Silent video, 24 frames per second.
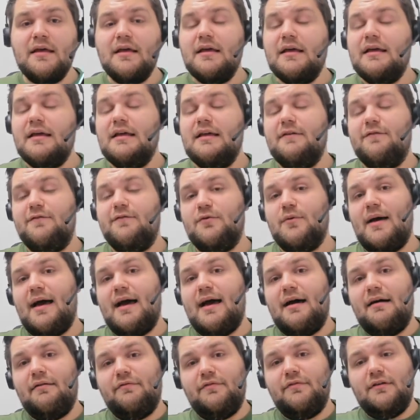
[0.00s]
If you
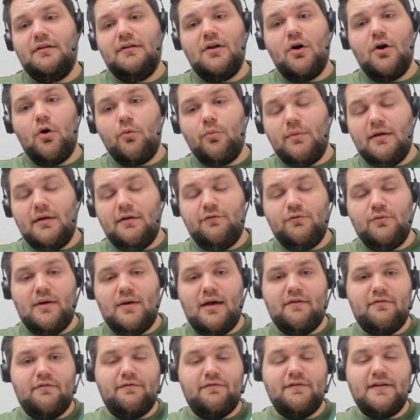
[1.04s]
have a nope, if you
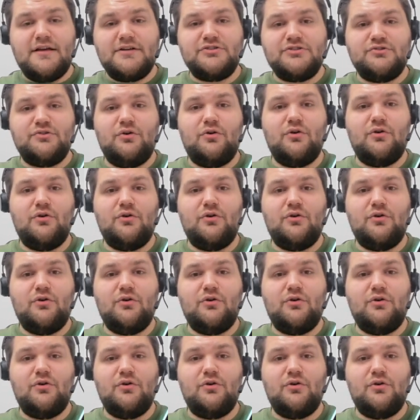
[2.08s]
have a flush draw,